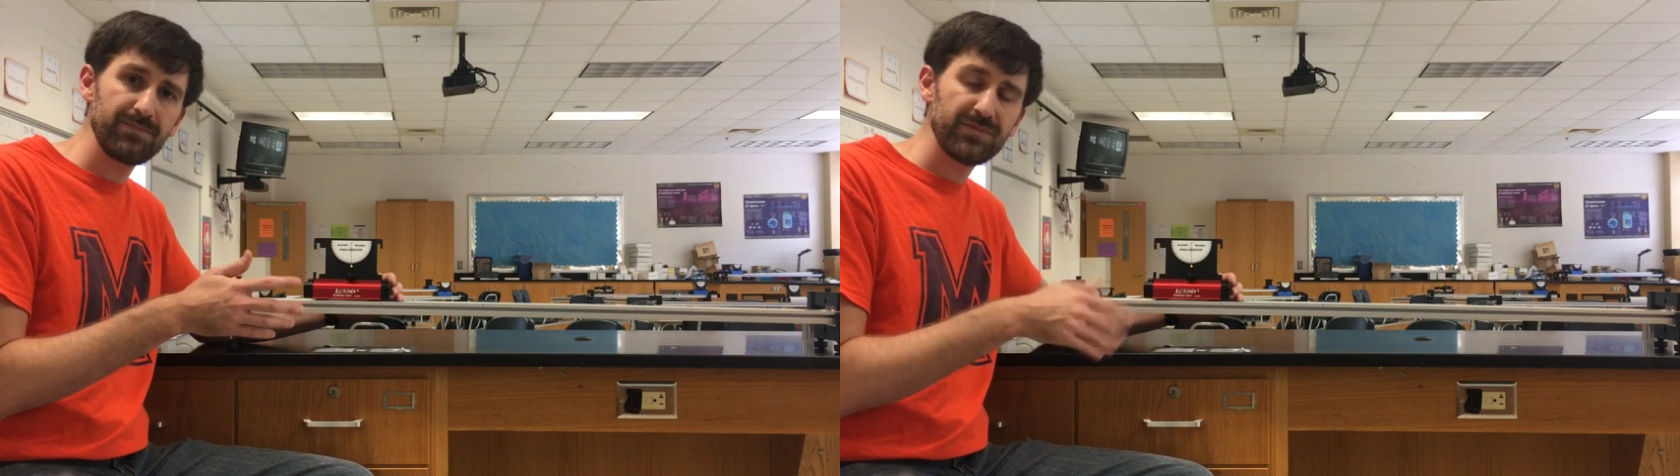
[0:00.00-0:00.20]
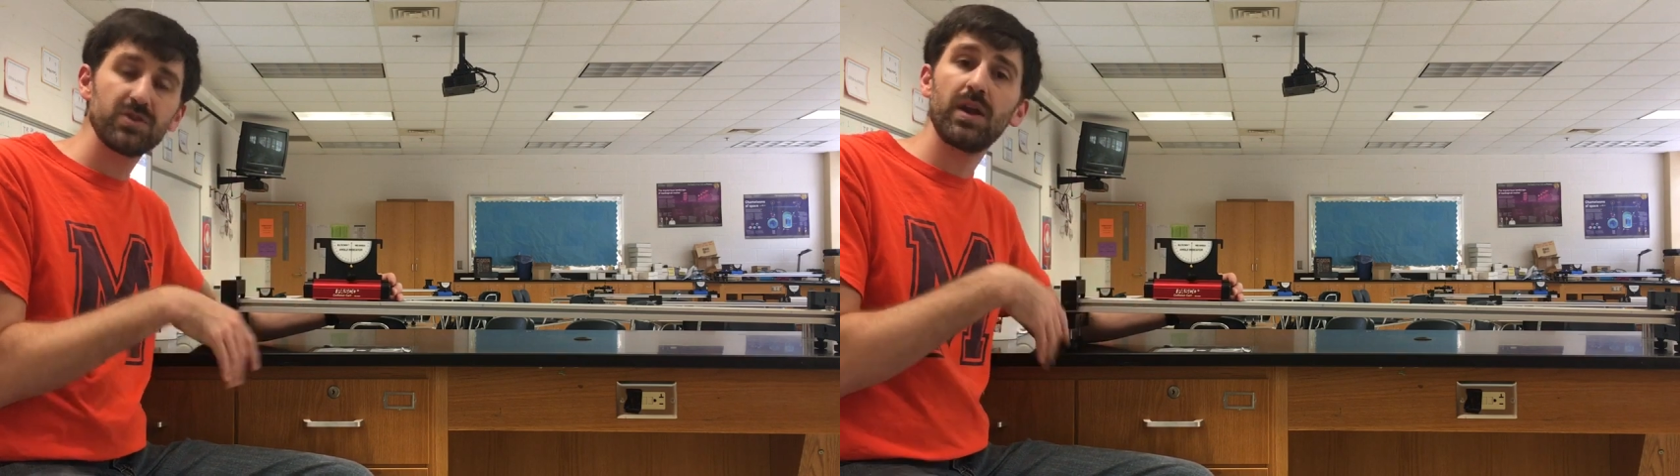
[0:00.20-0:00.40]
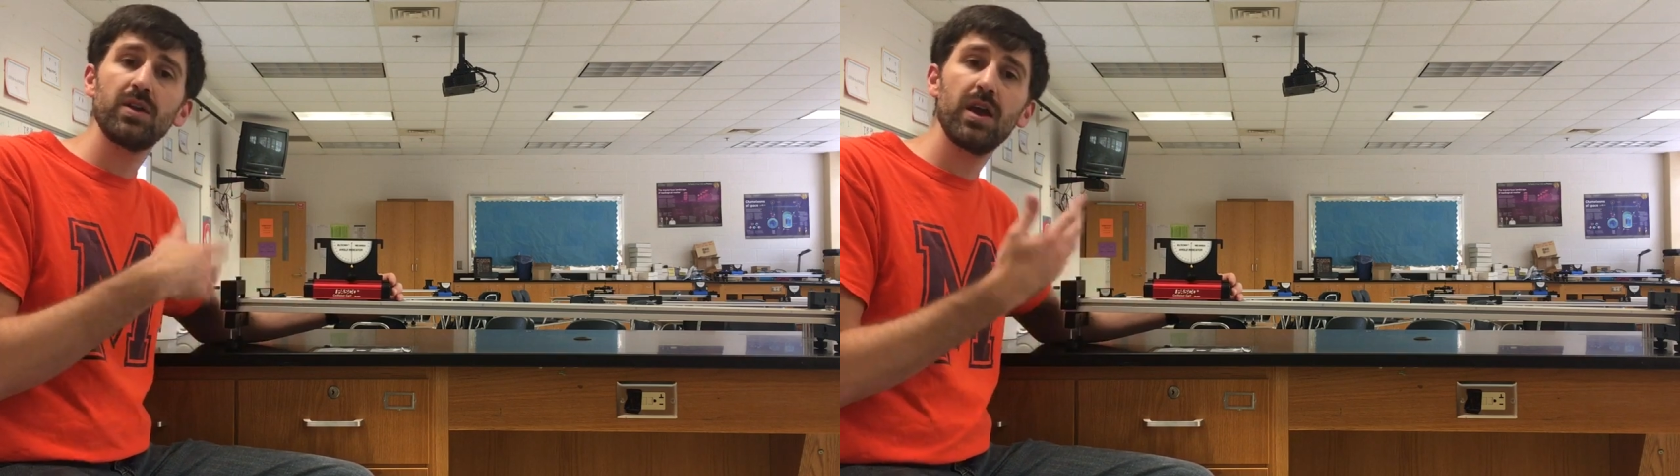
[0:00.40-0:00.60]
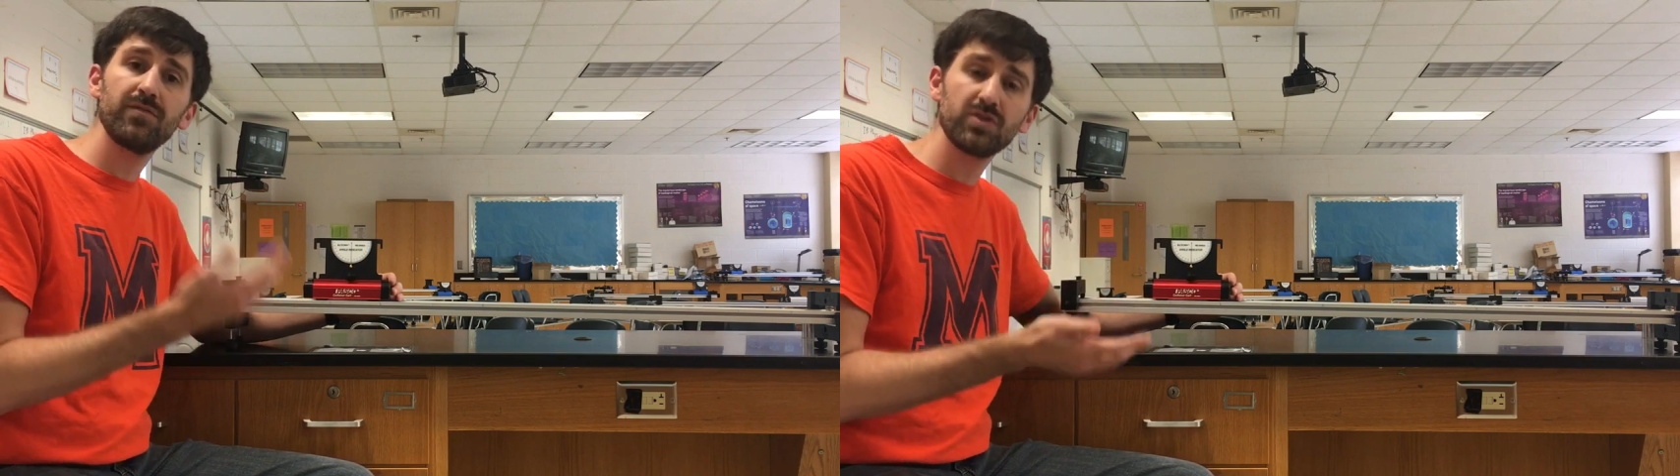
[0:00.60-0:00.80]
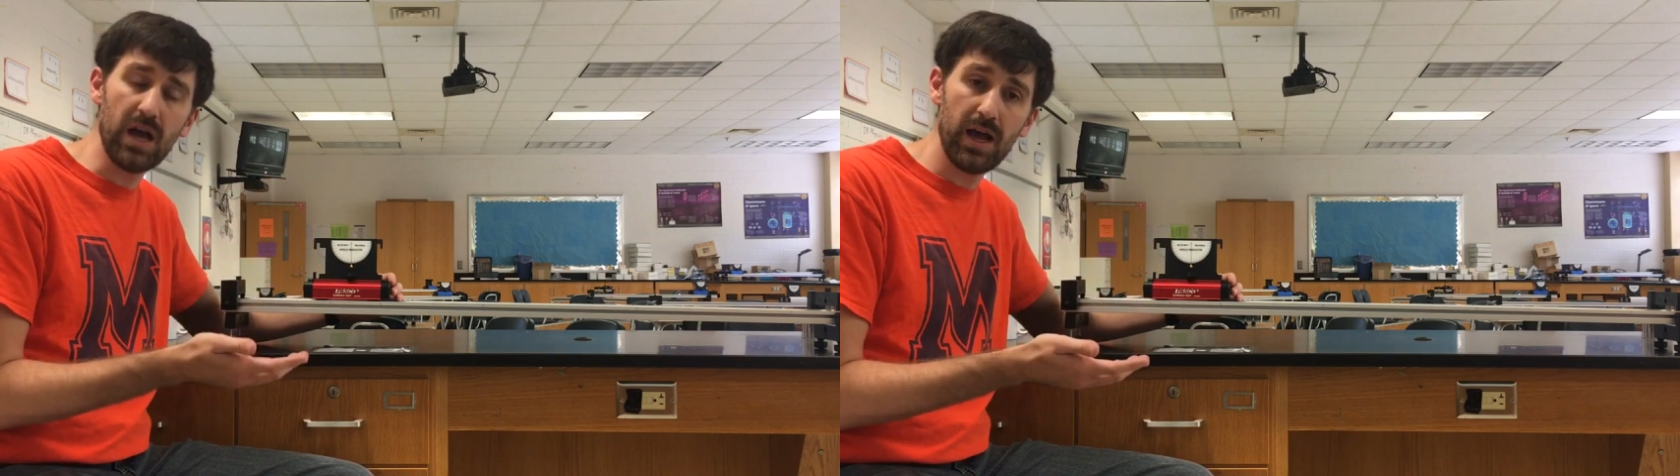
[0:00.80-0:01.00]
So now you have
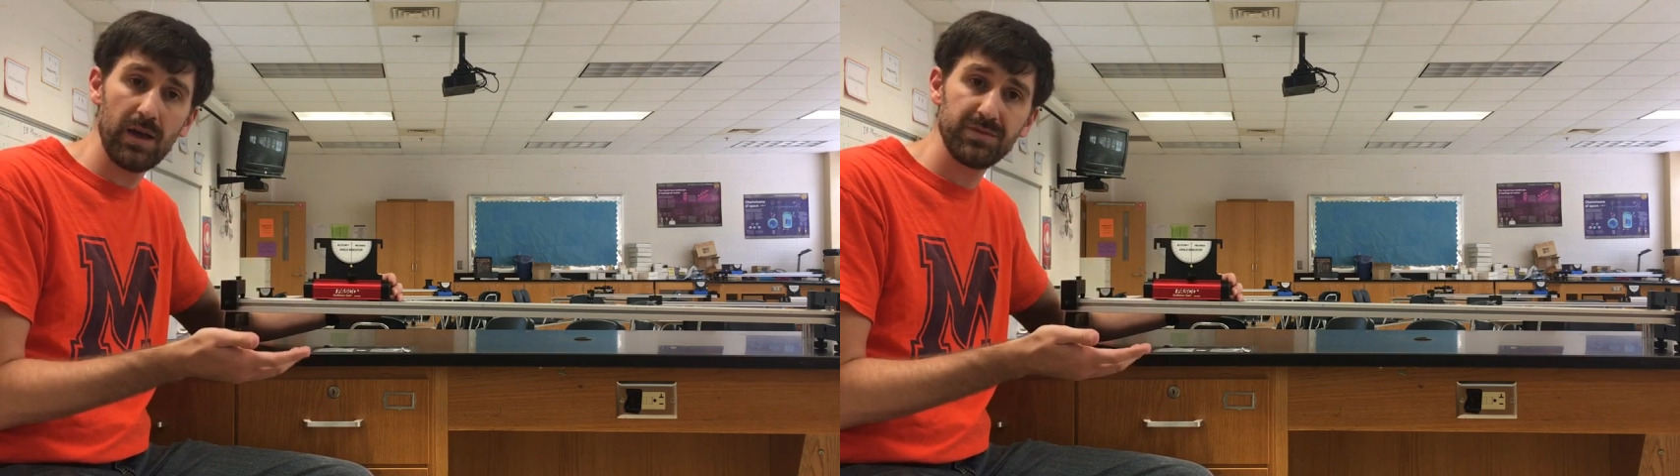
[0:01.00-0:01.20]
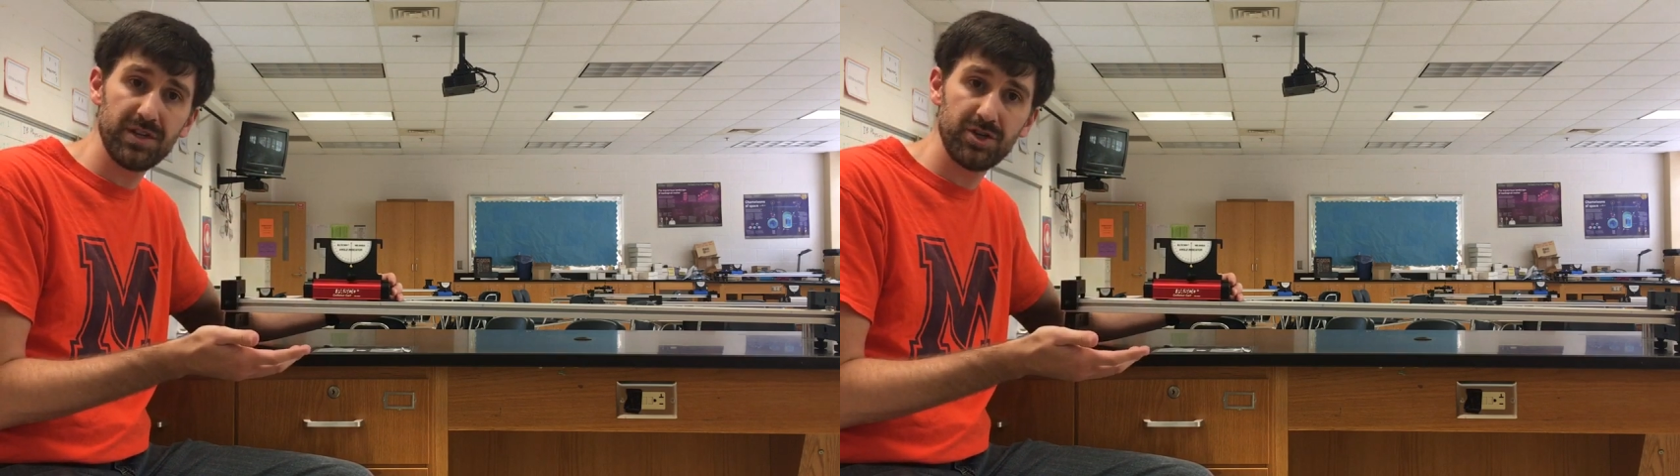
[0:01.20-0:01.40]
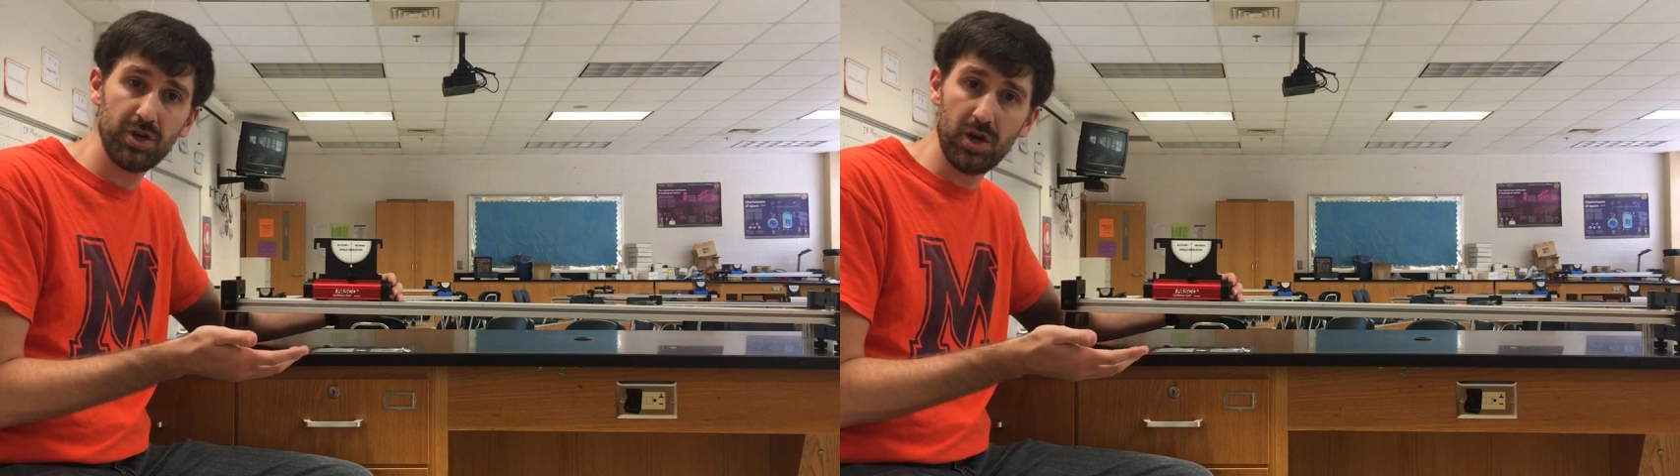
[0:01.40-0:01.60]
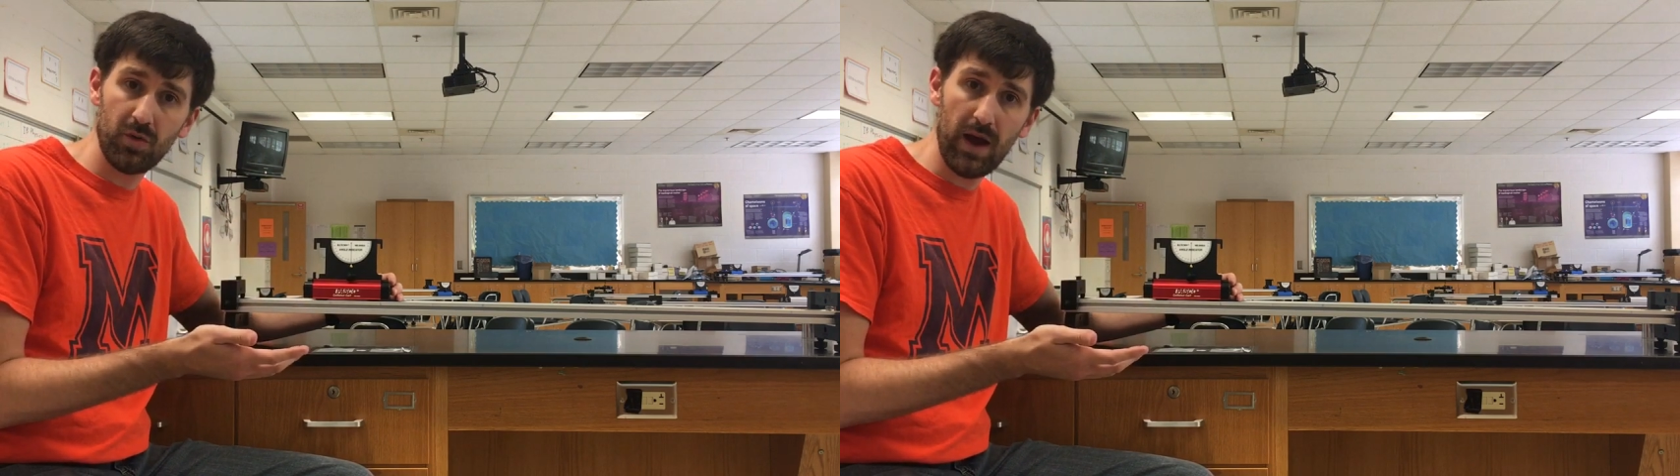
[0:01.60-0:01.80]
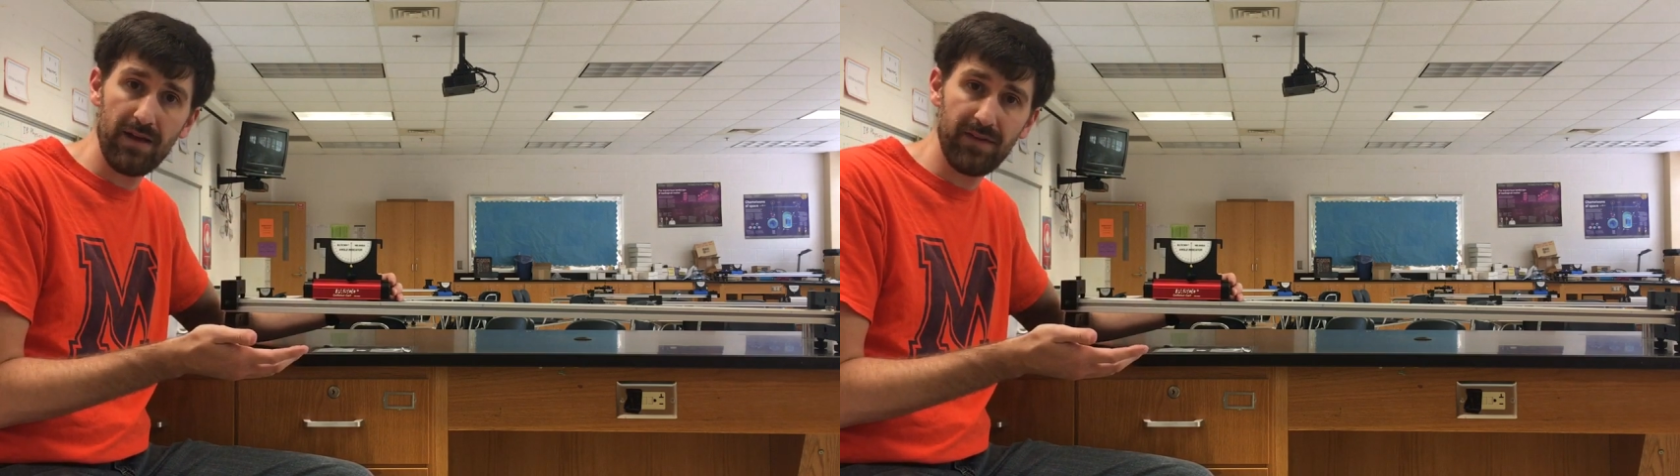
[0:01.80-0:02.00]
your times that you can
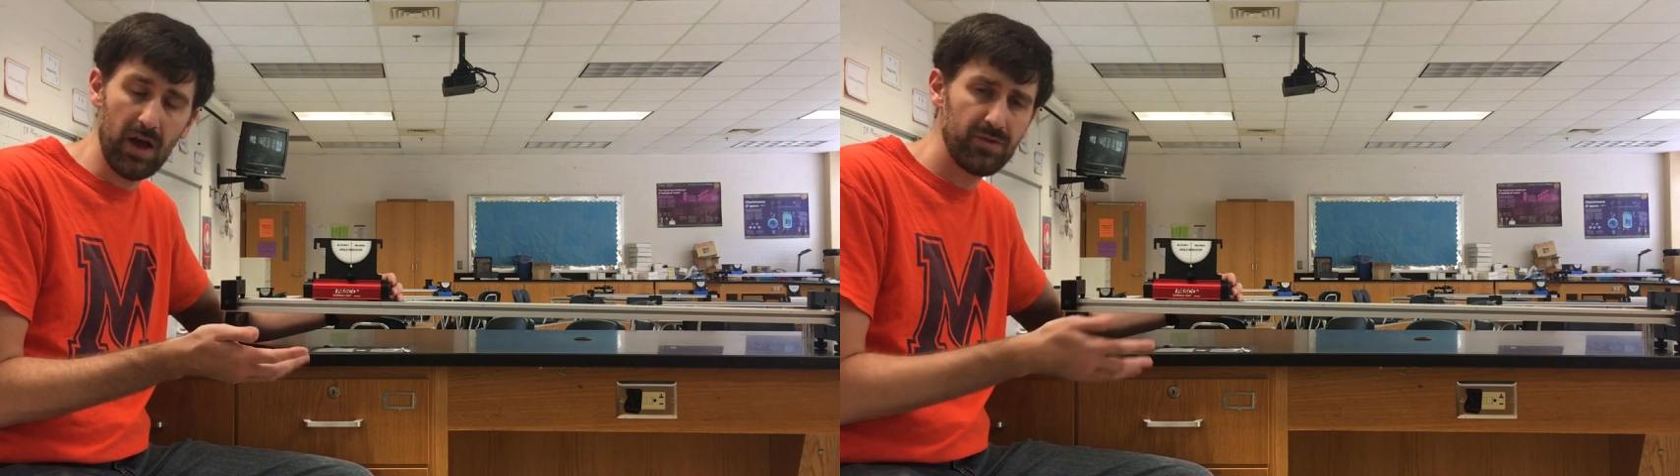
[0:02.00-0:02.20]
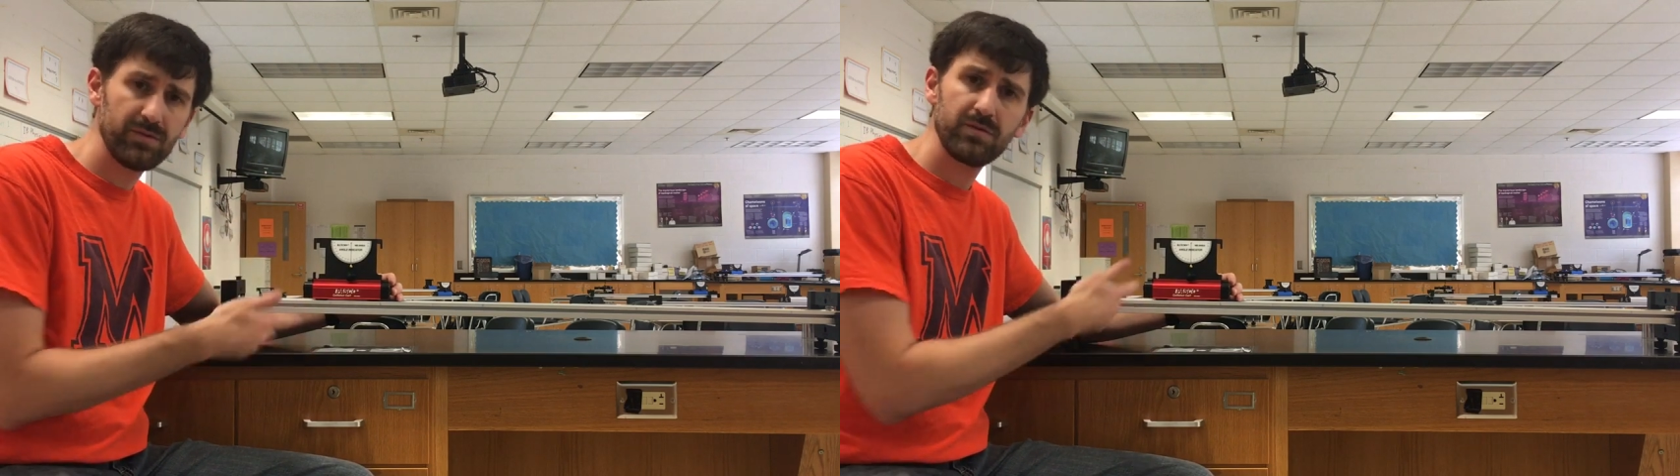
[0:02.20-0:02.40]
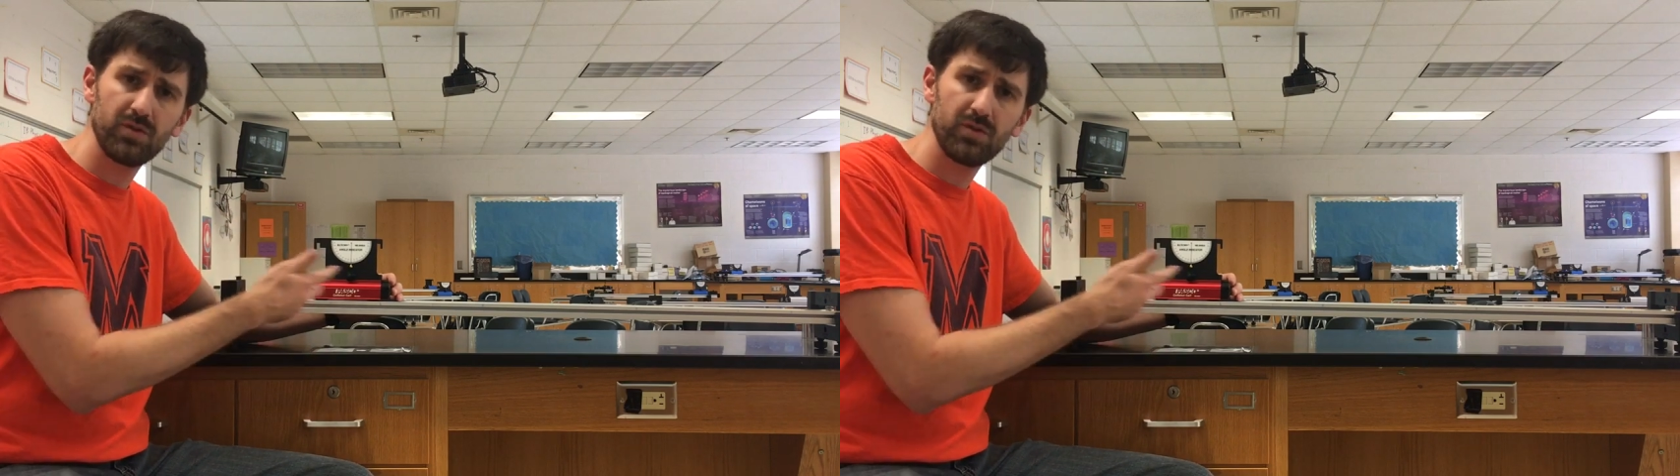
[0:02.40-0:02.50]
graph out.